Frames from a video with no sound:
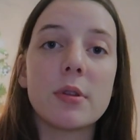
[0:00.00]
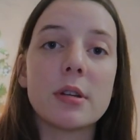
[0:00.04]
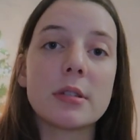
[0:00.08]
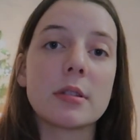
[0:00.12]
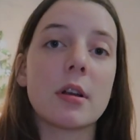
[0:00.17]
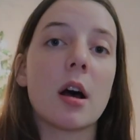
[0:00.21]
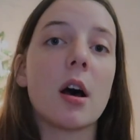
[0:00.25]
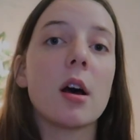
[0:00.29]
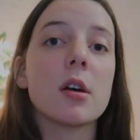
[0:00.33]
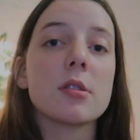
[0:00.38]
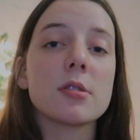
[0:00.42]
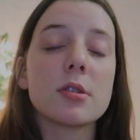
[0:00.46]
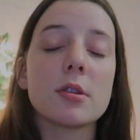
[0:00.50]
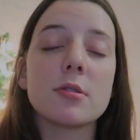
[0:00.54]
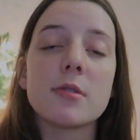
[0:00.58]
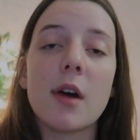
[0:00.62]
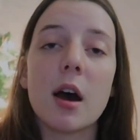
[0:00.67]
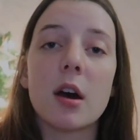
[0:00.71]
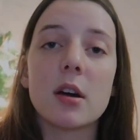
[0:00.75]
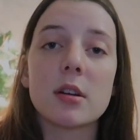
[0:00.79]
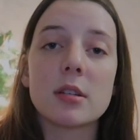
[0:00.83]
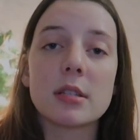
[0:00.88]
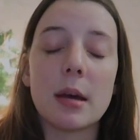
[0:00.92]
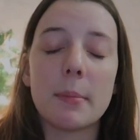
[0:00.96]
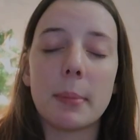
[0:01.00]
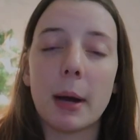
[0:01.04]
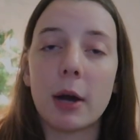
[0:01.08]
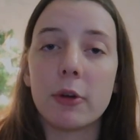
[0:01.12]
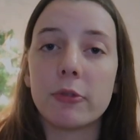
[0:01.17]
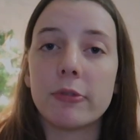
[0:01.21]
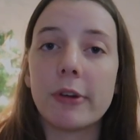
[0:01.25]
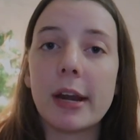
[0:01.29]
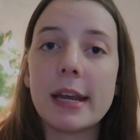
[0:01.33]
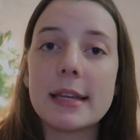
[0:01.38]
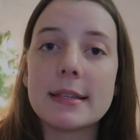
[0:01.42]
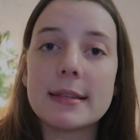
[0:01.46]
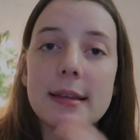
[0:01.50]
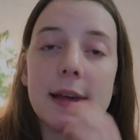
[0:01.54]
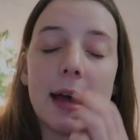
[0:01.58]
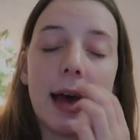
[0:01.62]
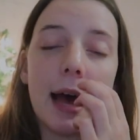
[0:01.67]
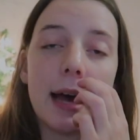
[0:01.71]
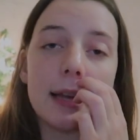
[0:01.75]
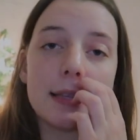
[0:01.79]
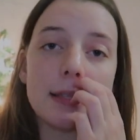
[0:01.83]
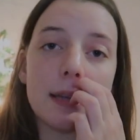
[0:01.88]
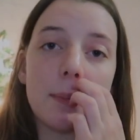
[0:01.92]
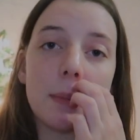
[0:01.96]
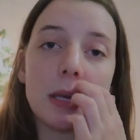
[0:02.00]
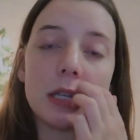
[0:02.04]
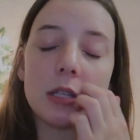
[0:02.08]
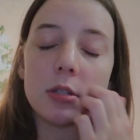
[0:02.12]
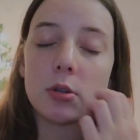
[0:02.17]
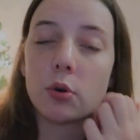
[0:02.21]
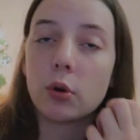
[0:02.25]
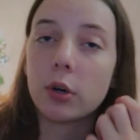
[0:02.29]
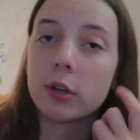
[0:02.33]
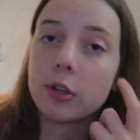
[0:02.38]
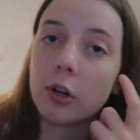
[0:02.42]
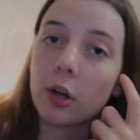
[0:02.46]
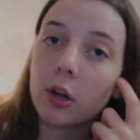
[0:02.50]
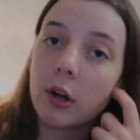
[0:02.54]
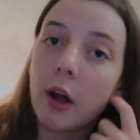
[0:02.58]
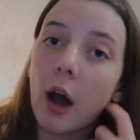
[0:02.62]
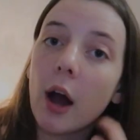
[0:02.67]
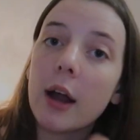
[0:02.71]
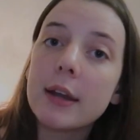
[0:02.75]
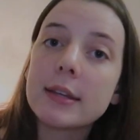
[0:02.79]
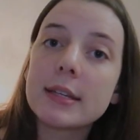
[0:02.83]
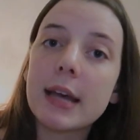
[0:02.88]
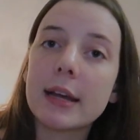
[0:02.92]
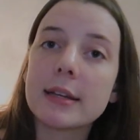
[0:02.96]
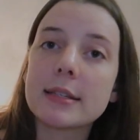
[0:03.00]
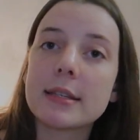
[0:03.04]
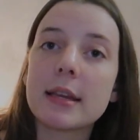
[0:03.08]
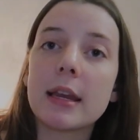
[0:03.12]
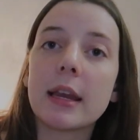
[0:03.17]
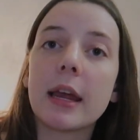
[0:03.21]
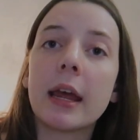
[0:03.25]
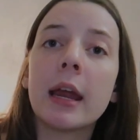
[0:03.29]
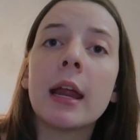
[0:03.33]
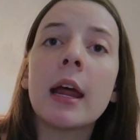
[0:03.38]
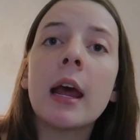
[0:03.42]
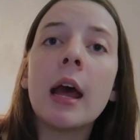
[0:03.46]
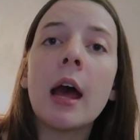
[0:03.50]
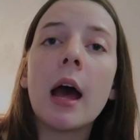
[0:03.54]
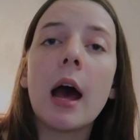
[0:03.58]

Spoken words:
This also talks about race. It has some historical context in it,